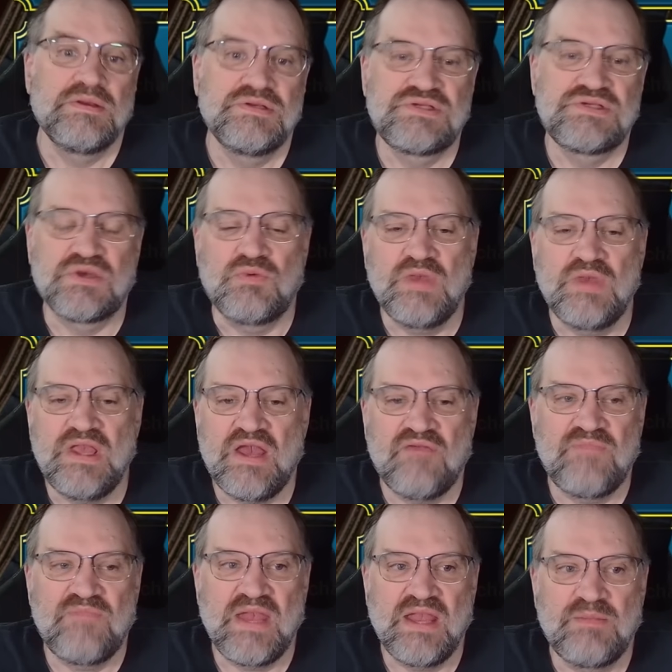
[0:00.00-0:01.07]
so we
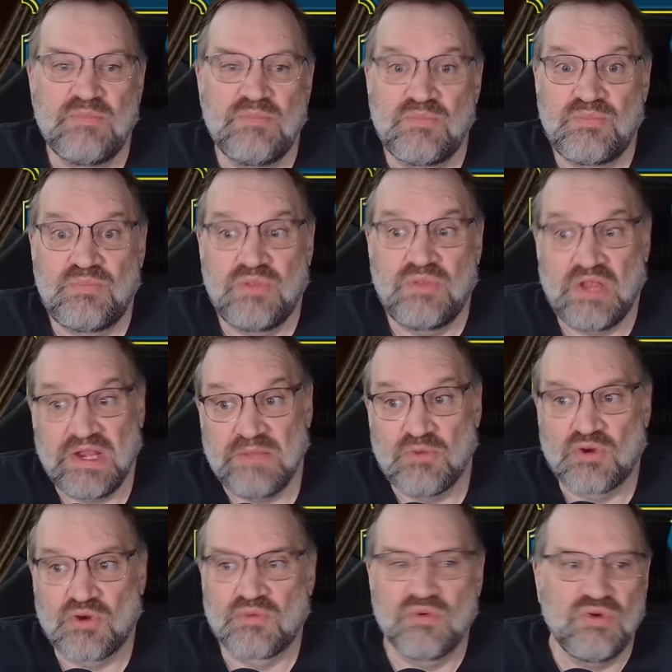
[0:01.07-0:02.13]
have made plenty
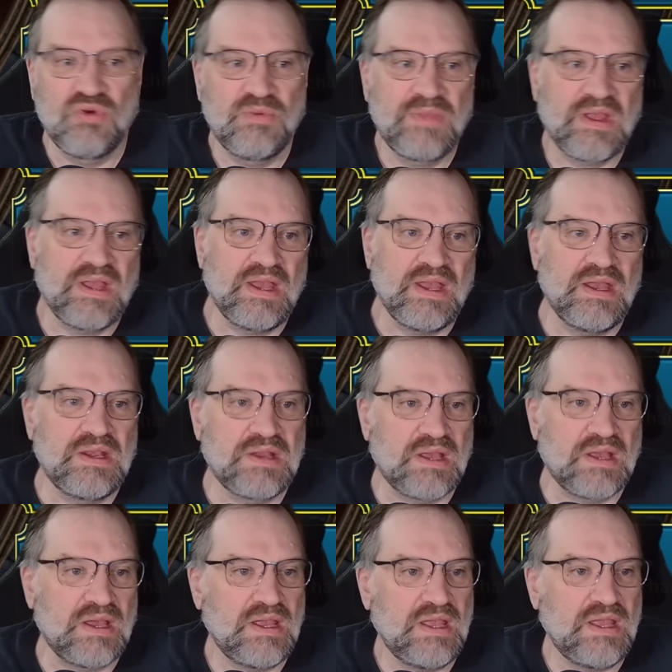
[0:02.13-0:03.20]
more room, and
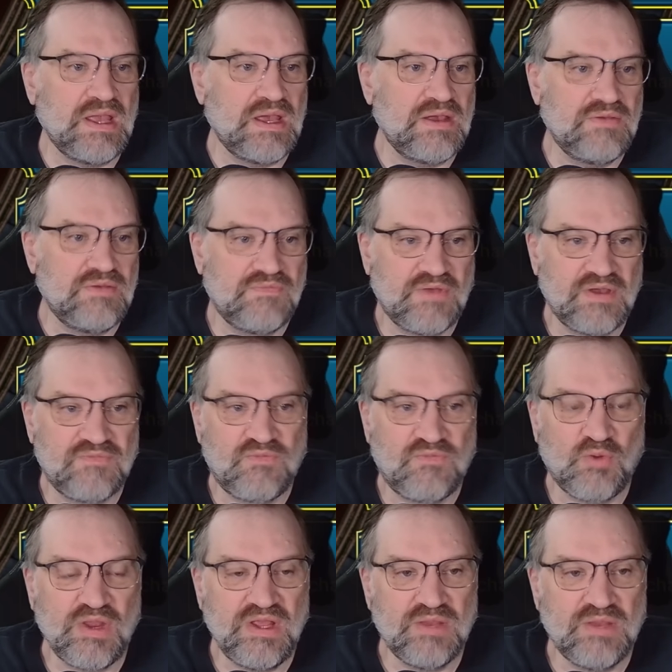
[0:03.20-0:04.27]
I have
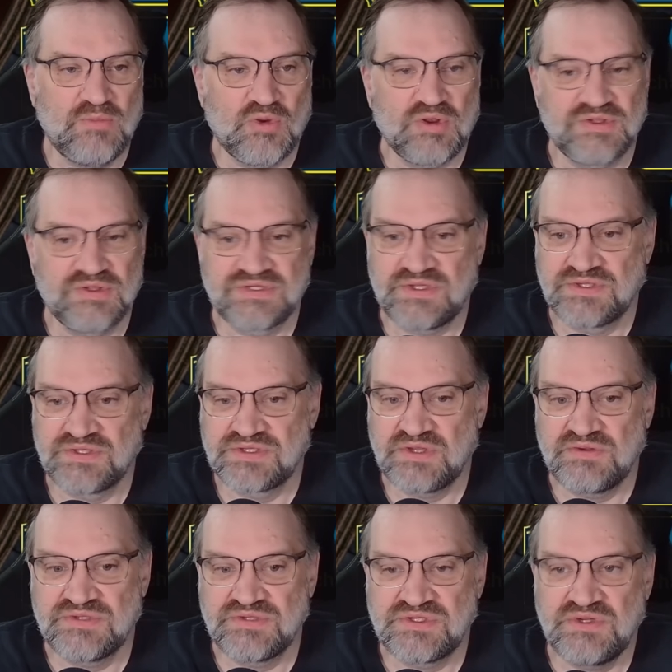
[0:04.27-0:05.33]
40 immortal soul
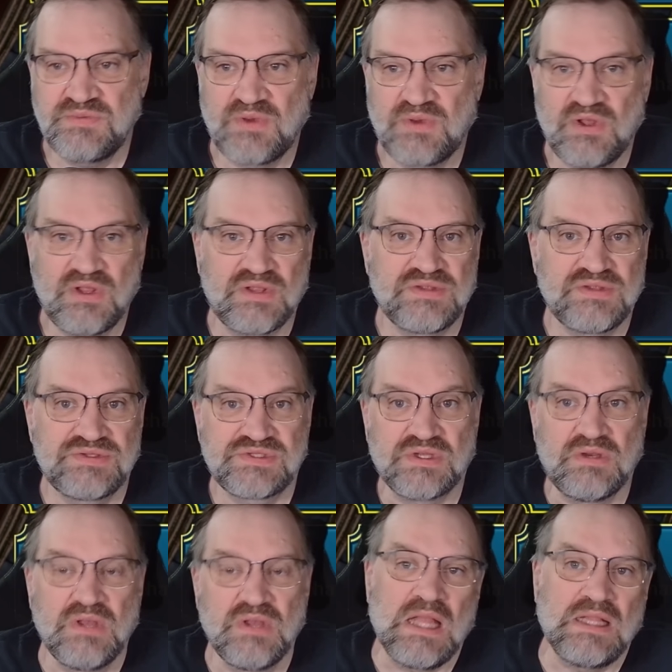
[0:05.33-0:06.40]
stones to pull.
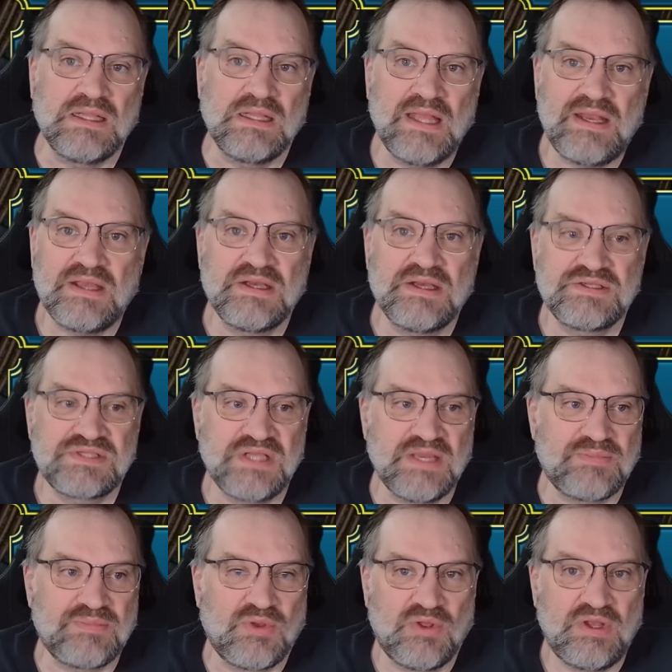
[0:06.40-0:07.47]
So let us
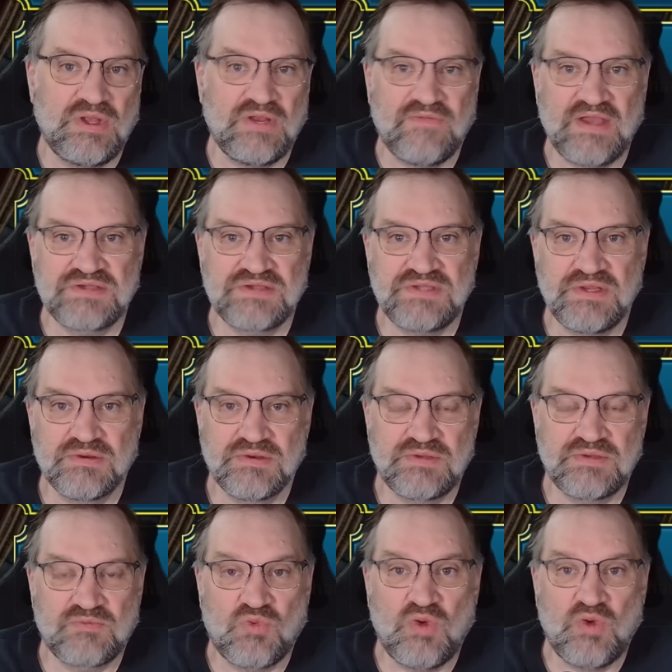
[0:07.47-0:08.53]
get pulling. I've actually
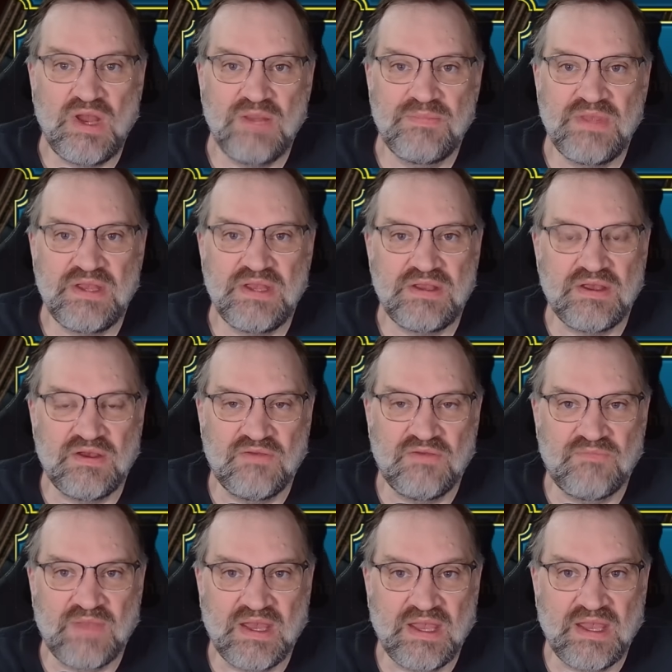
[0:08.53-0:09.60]
earned quite a bit
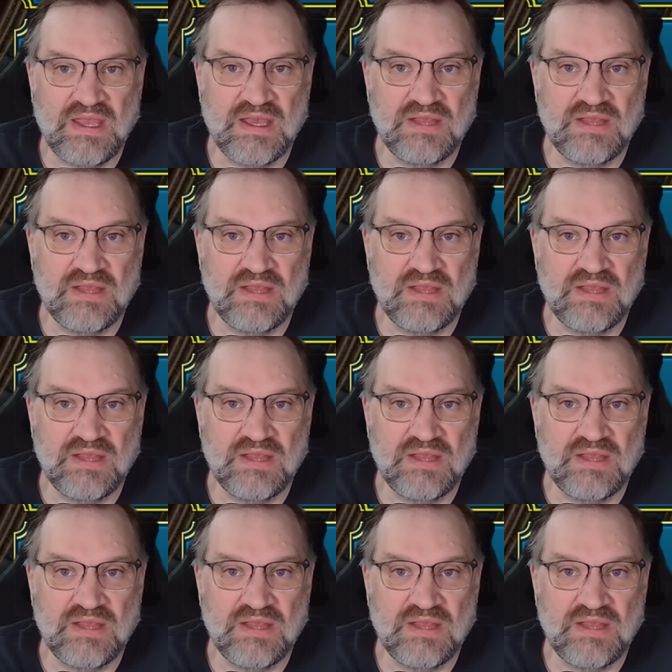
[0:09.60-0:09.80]
of my